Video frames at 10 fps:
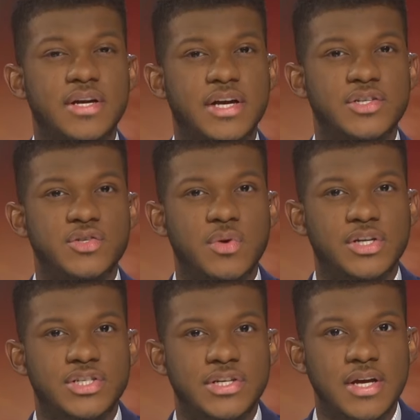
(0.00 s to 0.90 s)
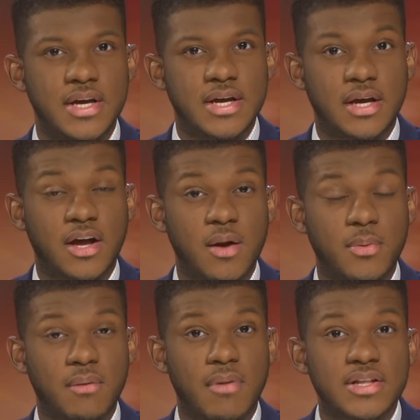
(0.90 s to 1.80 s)
a construction a
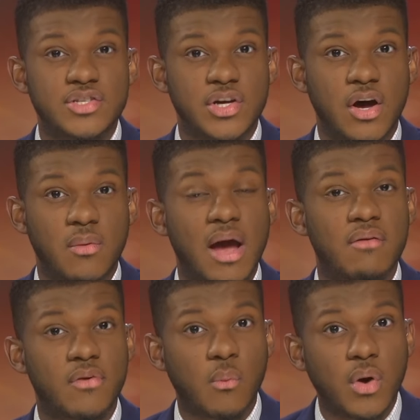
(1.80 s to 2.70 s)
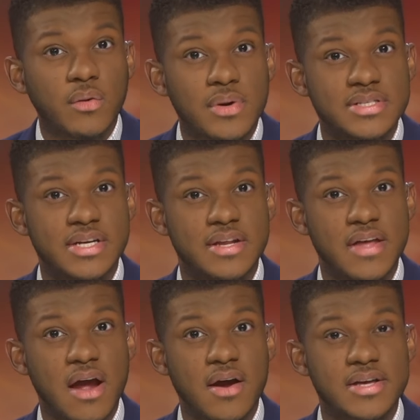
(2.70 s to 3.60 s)
couple of months ago. However, one resident in
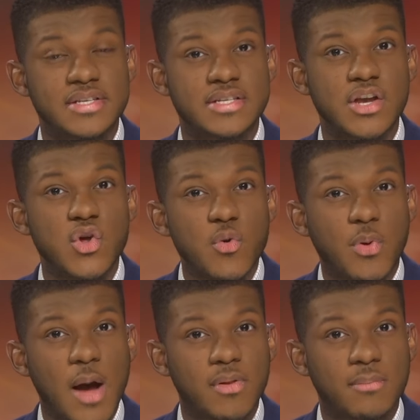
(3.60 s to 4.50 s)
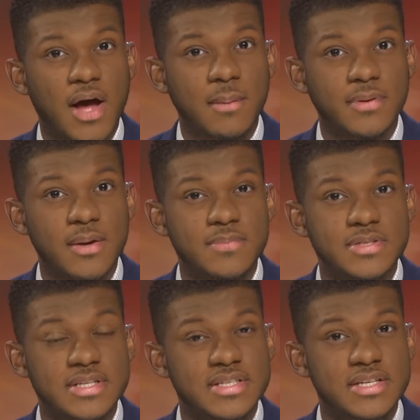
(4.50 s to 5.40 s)
the area says a new problem popped up
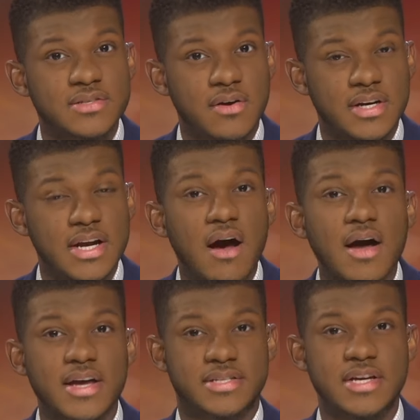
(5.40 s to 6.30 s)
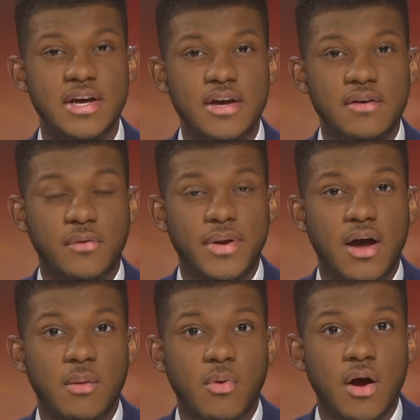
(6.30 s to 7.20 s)
since they started in August.
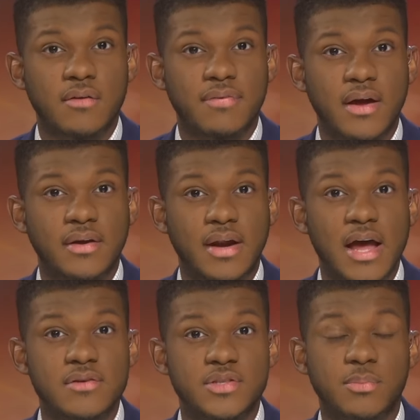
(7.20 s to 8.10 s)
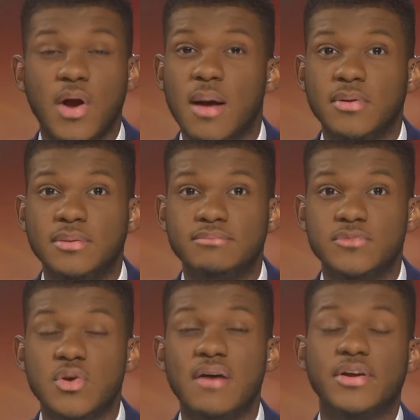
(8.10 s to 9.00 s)
Fariha Brar found out how's the problem,
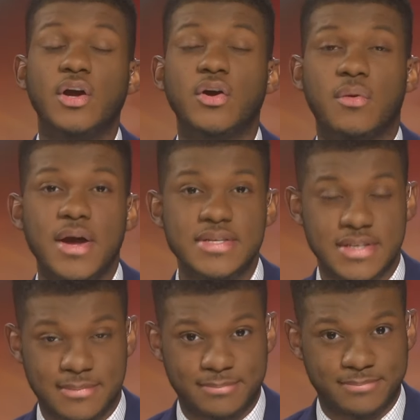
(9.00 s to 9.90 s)
driving her crazy.